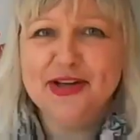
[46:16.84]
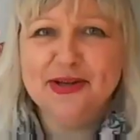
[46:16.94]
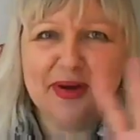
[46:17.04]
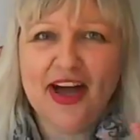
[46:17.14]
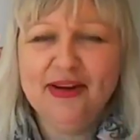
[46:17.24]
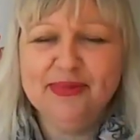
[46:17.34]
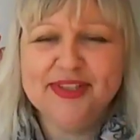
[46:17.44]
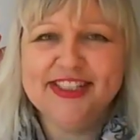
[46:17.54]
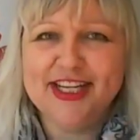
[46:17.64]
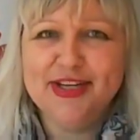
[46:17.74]
goodbye. We'll
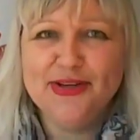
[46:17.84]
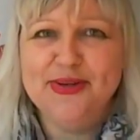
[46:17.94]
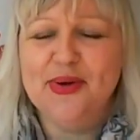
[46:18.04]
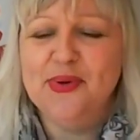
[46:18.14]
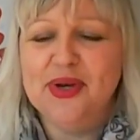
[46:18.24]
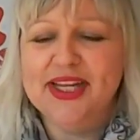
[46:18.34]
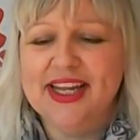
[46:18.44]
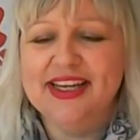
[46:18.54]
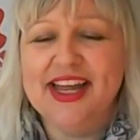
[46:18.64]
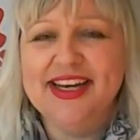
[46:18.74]
see you all
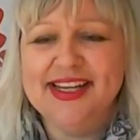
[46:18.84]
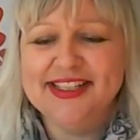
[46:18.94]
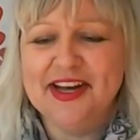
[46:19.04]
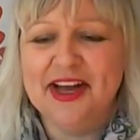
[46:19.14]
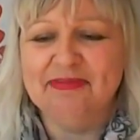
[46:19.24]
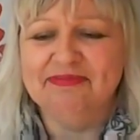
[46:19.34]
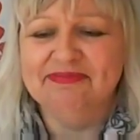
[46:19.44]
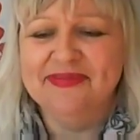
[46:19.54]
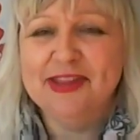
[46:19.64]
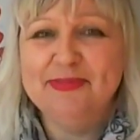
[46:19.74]
again next time
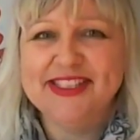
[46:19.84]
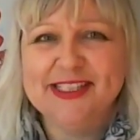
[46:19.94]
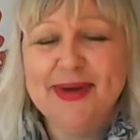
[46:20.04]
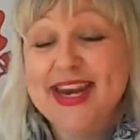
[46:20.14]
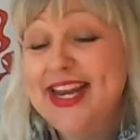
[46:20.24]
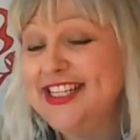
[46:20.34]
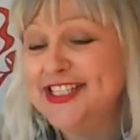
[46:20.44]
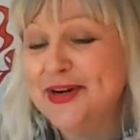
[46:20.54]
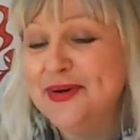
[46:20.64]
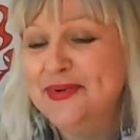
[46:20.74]
on the Business Made Easy Show.